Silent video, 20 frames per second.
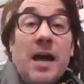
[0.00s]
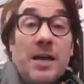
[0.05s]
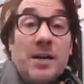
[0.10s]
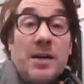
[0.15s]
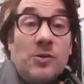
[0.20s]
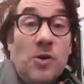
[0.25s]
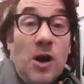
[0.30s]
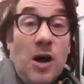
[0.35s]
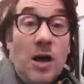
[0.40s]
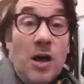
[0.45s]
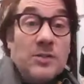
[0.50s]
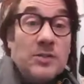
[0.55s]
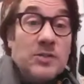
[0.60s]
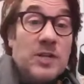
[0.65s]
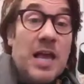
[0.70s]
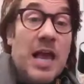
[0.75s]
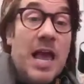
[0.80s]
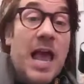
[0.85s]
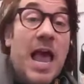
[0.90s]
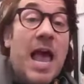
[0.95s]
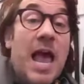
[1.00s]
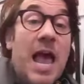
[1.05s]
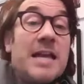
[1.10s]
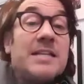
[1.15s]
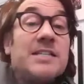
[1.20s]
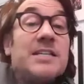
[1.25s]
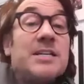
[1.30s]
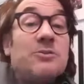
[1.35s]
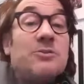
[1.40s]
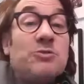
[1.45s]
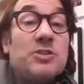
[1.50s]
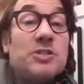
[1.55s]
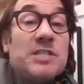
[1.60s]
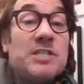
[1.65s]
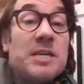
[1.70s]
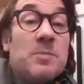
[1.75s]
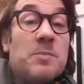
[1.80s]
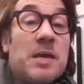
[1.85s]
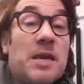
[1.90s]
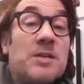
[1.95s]
Diana Ross. And it's
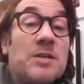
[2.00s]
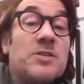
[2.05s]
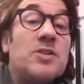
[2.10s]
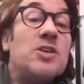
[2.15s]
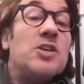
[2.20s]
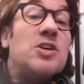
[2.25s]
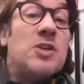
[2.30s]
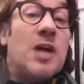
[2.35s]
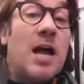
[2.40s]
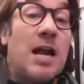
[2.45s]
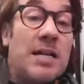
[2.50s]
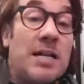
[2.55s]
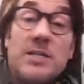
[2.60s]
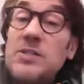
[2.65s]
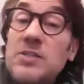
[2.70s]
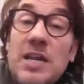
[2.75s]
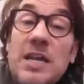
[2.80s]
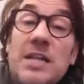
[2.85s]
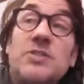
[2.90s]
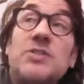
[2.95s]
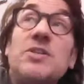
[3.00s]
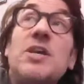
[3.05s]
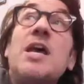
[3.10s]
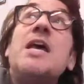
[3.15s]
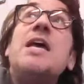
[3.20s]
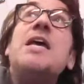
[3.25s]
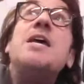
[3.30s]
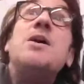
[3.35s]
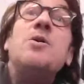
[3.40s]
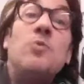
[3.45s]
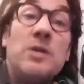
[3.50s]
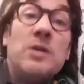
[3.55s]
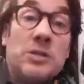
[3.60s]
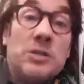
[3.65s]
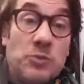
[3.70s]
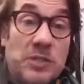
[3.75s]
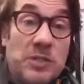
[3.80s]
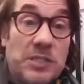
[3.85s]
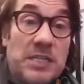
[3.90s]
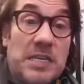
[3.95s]
interesting because in the United States, it
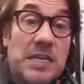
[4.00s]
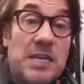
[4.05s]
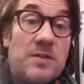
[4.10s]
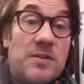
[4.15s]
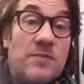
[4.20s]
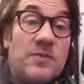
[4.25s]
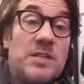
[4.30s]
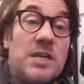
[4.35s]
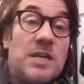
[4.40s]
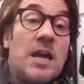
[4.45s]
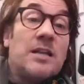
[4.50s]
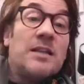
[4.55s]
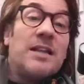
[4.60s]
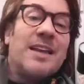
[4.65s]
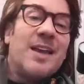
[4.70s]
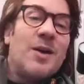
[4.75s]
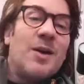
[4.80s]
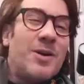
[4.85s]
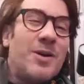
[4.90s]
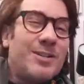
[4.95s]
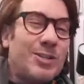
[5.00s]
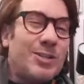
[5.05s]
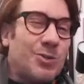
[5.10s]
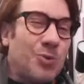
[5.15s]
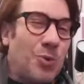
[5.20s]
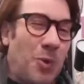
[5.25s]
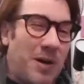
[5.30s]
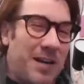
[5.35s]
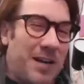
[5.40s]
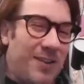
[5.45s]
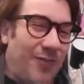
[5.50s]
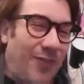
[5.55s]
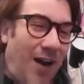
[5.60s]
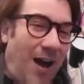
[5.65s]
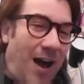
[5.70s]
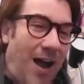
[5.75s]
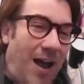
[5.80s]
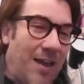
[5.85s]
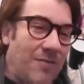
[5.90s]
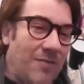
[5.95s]
was received, like, it went to
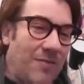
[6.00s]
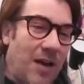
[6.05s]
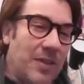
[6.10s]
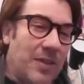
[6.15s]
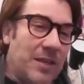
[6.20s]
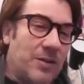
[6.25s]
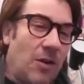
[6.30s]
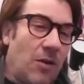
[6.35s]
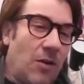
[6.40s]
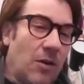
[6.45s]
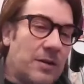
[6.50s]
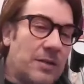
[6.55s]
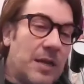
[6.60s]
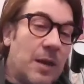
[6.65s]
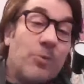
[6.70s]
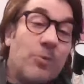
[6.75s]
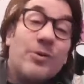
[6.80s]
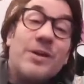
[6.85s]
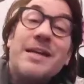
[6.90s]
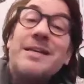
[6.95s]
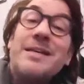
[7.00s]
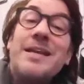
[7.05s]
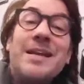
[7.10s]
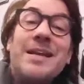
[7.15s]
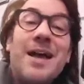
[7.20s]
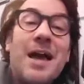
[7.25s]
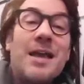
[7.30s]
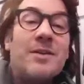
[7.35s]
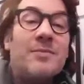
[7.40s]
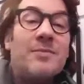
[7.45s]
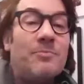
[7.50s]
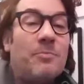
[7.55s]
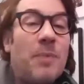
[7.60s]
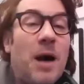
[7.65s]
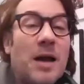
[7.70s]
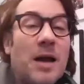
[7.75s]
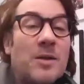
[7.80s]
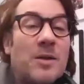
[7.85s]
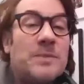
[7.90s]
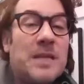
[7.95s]
25 on the Adult Contemporary. It kind of
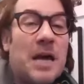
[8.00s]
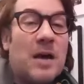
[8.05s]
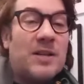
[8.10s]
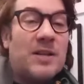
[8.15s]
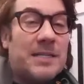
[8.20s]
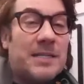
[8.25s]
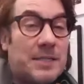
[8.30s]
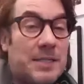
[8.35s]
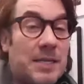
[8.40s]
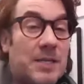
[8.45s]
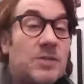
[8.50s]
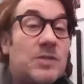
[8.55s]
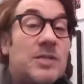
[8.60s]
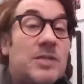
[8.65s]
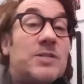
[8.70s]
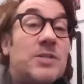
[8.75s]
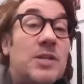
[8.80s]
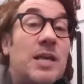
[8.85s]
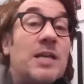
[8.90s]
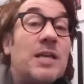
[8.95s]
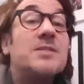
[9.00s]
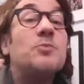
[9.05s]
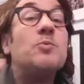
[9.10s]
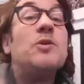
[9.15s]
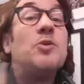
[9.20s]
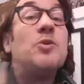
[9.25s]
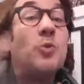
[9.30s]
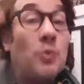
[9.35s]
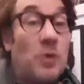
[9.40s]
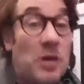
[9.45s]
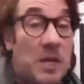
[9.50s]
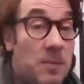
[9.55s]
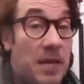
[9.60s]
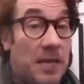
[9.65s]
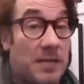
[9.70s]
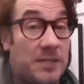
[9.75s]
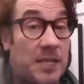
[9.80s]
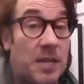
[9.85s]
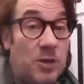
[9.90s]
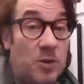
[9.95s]
bottomed out at 66 with the
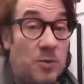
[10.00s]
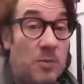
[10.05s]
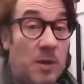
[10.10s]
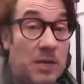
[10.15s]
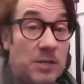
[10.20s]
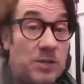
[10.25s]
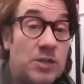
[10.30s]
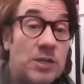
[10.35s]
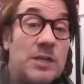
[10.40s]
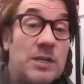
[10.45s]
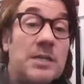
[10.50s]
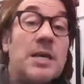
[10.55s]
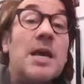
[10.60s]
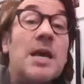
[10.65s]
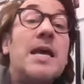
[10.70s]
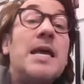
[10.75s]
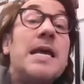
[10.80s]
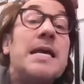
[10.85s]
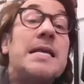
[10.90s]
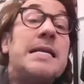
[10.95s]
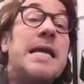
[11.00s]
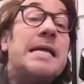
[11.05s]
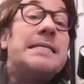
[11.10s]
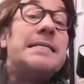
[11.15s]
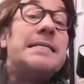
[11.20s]
remix that you mentioned in